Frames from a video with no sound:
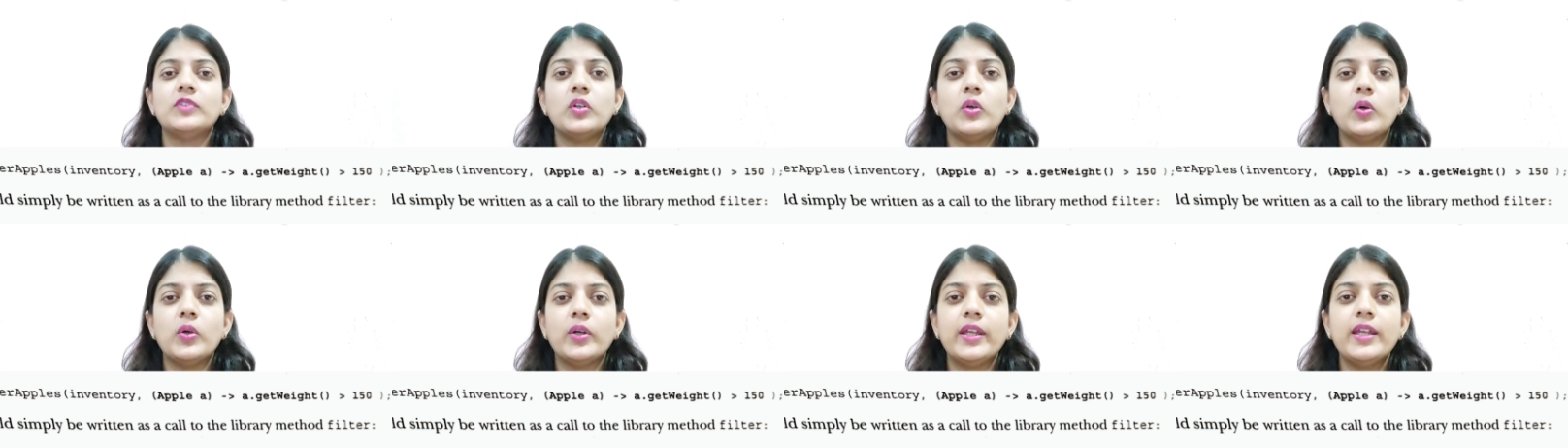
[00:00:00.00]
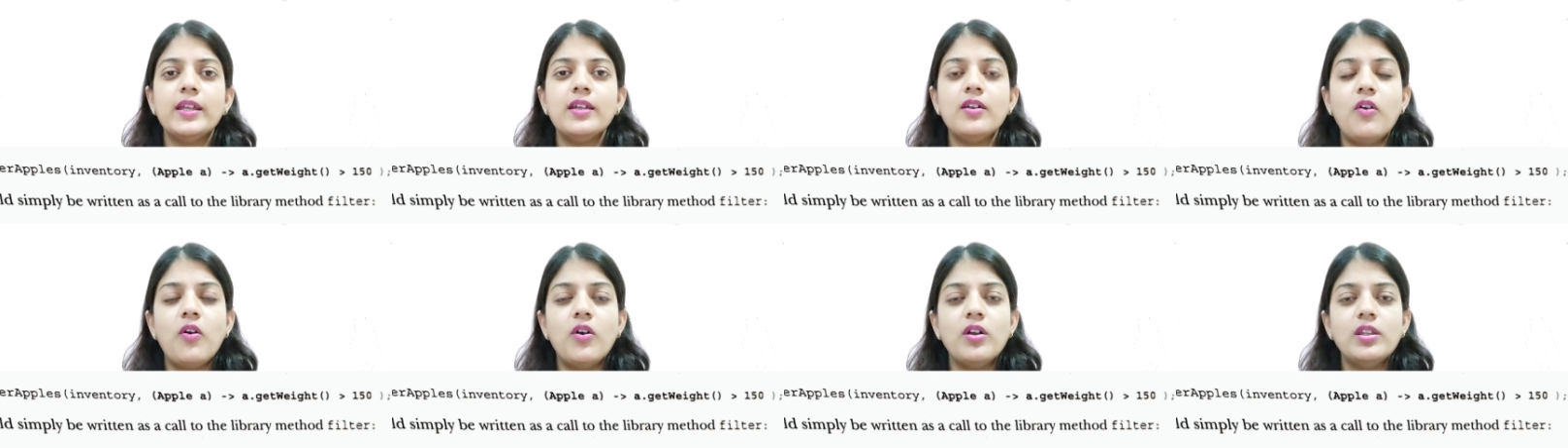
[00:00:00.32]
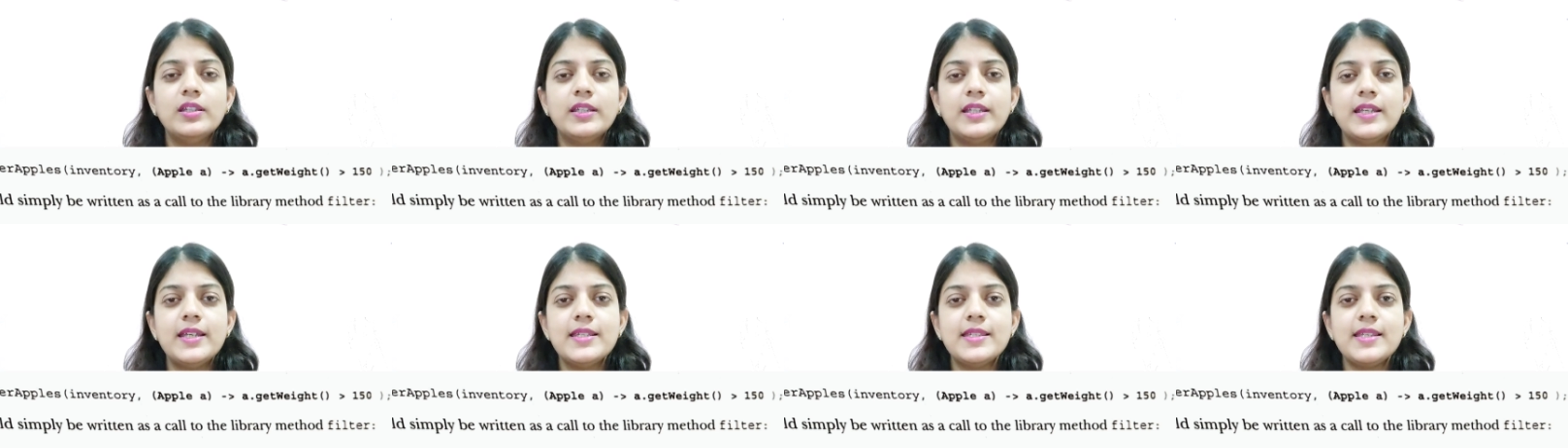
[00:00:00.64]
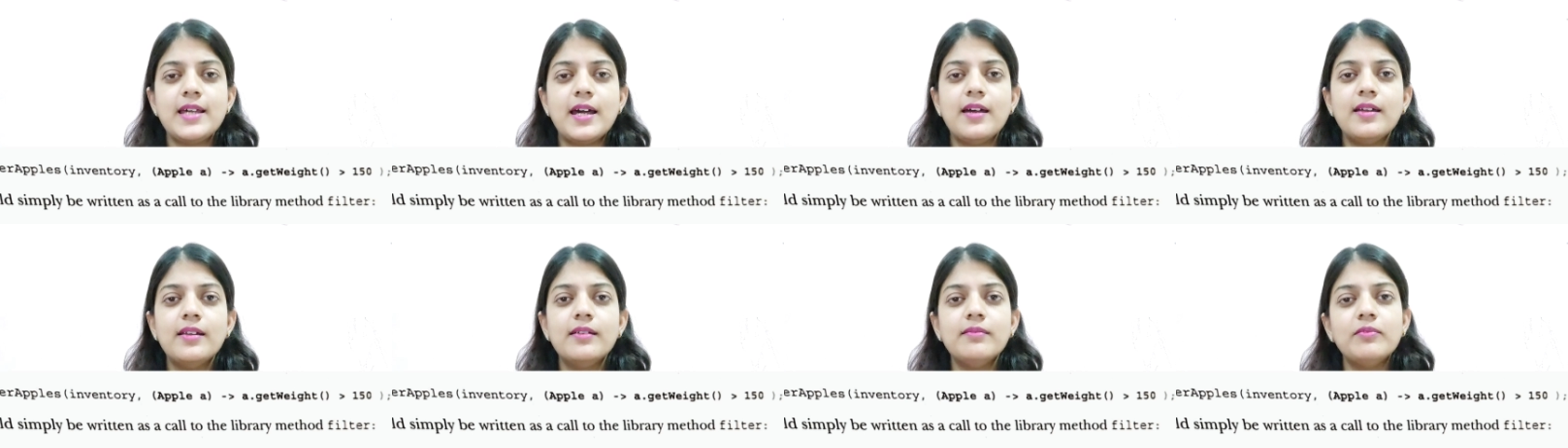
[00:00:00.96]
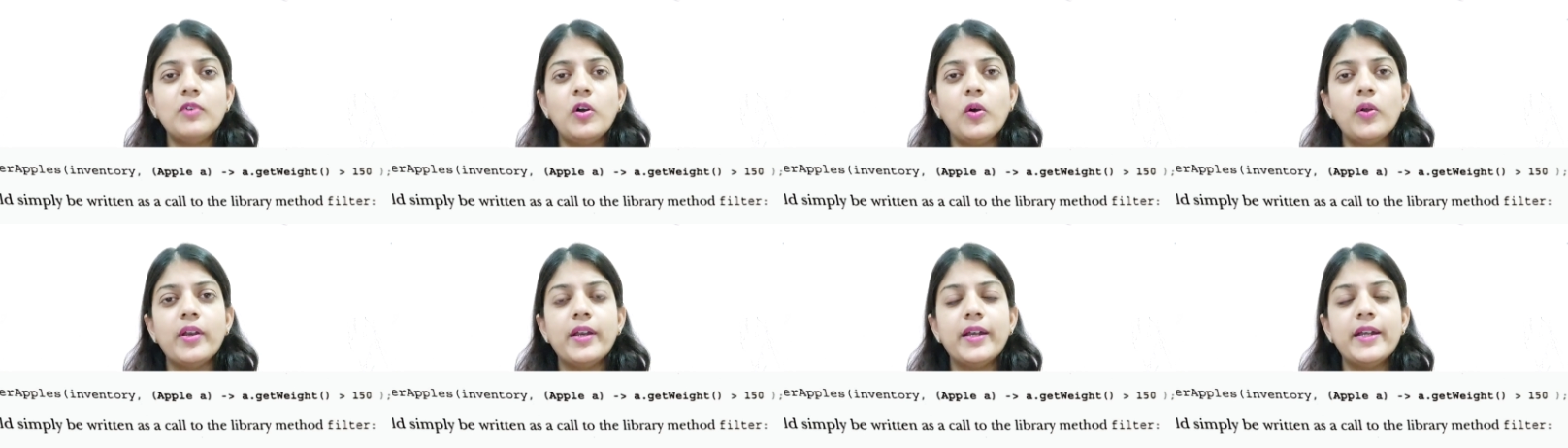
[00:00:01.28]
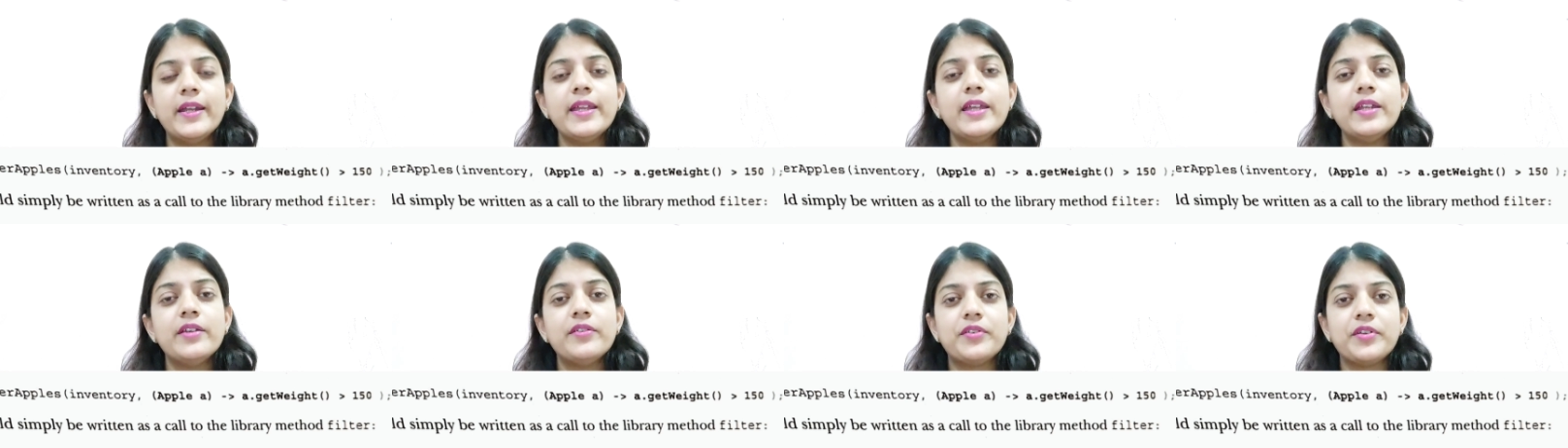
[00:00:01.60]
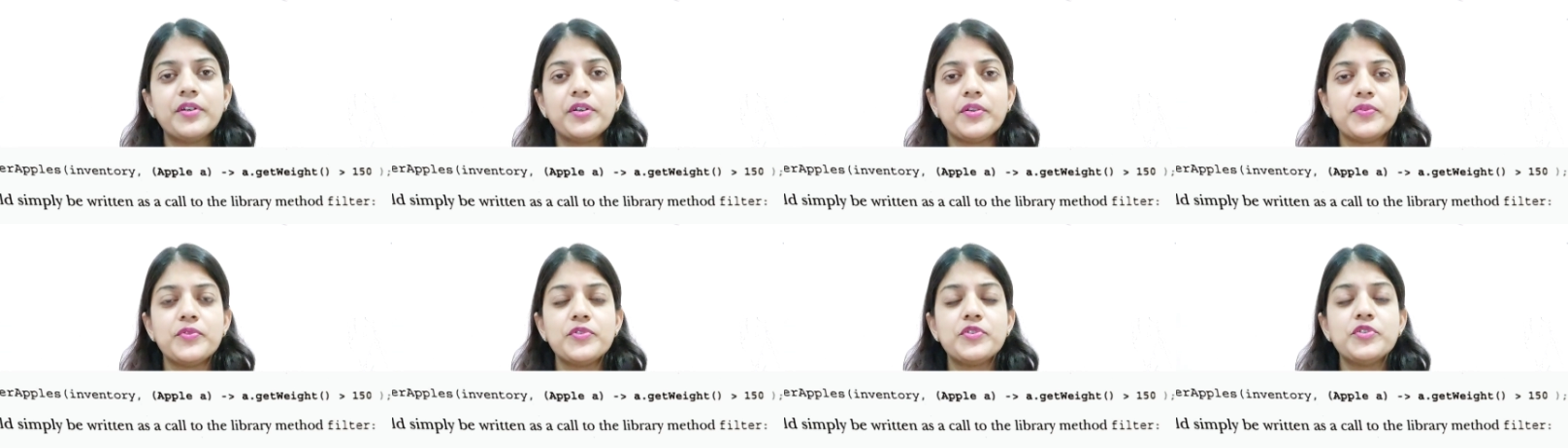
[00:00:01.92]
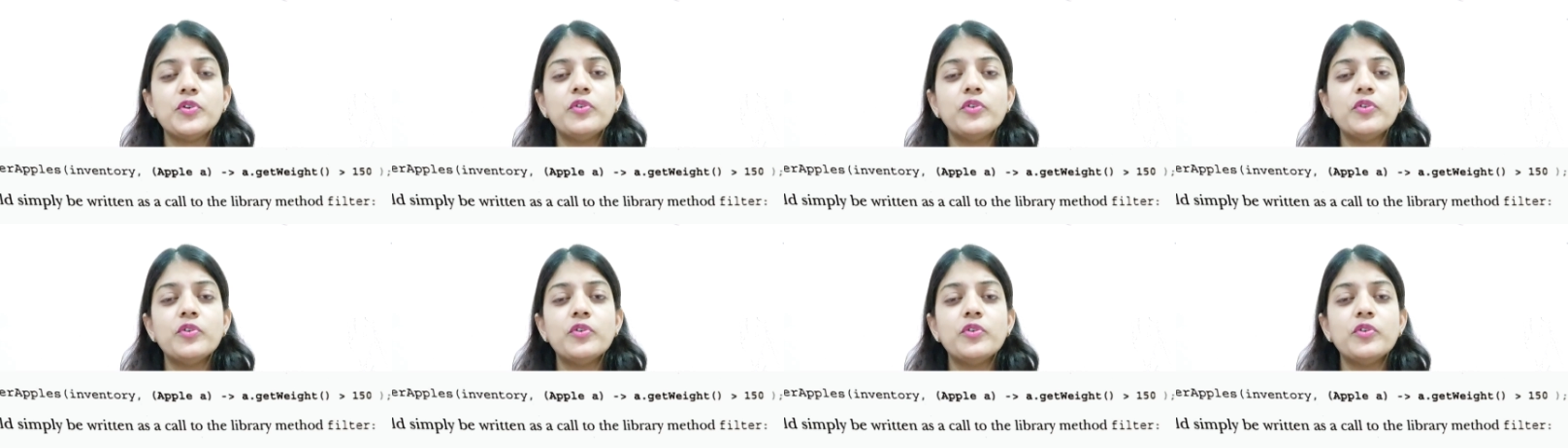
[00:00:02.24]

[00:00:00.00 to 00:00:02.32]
okay? All these are already introduced.